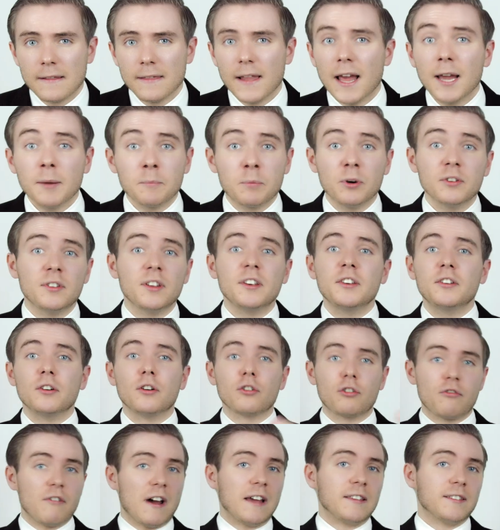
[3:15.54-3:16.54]
Like putting
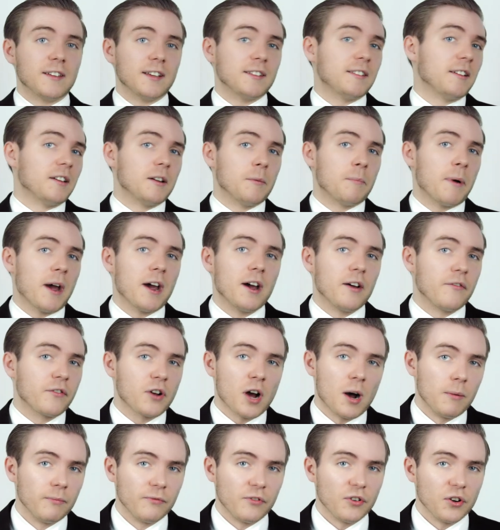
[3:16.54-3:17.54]
your granddad in a pair of
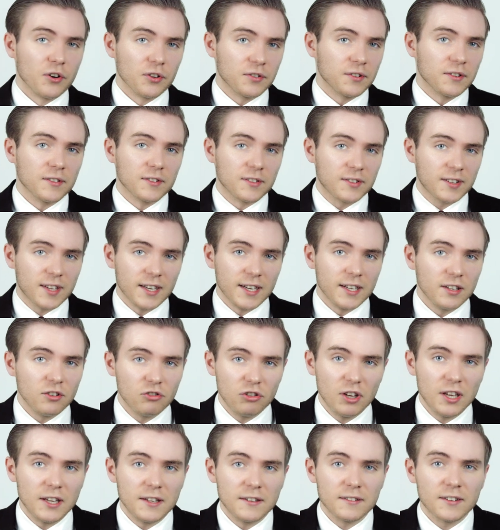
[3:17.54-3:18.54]
Converse and skinny
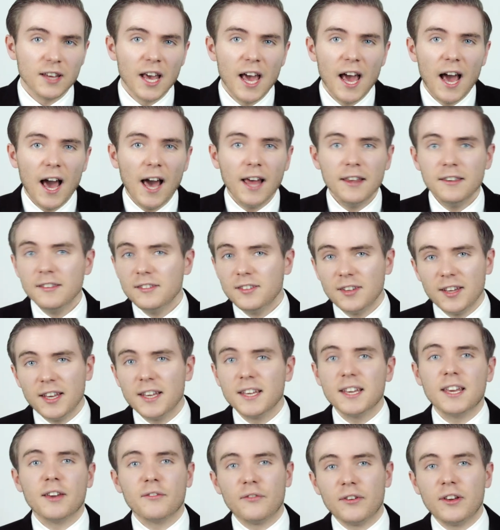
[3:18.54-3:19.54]
jeans and
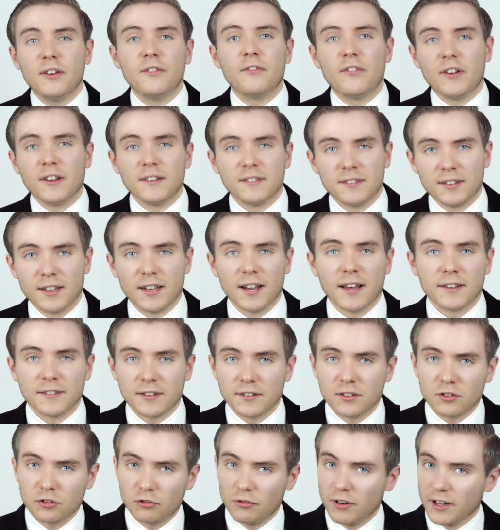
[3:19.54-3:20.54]
seeing if he fits in at
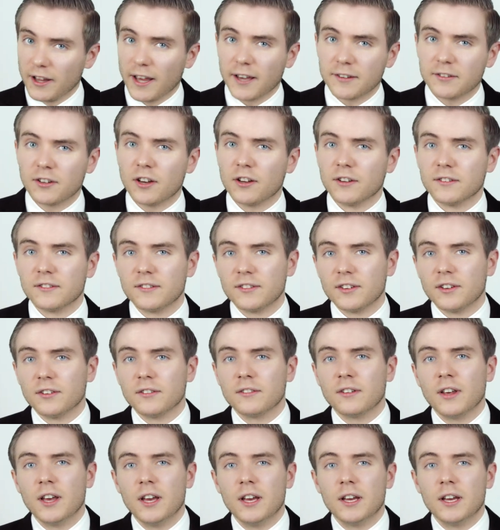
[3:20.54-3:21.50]
a Skrillex concert.